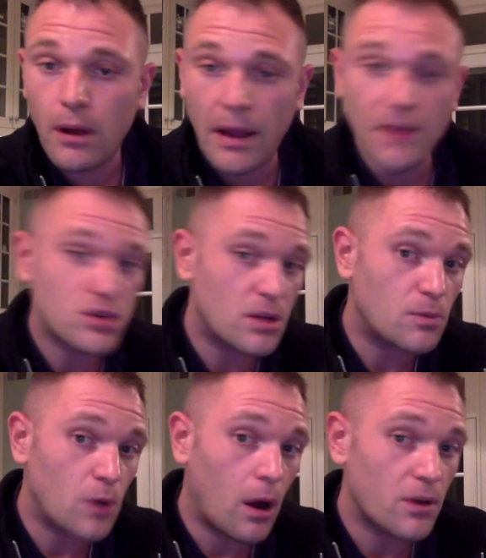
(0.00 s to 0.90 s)
as
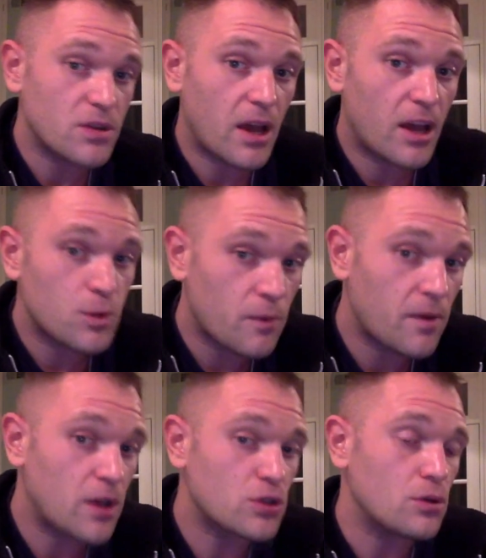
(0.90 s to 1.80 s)
sheepdogs, as
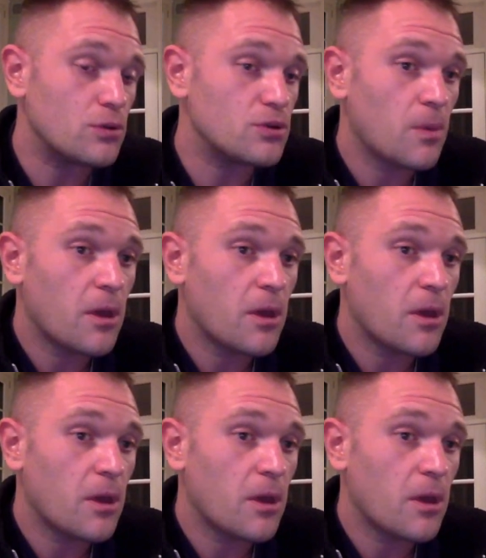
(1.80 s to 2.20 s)
professionals,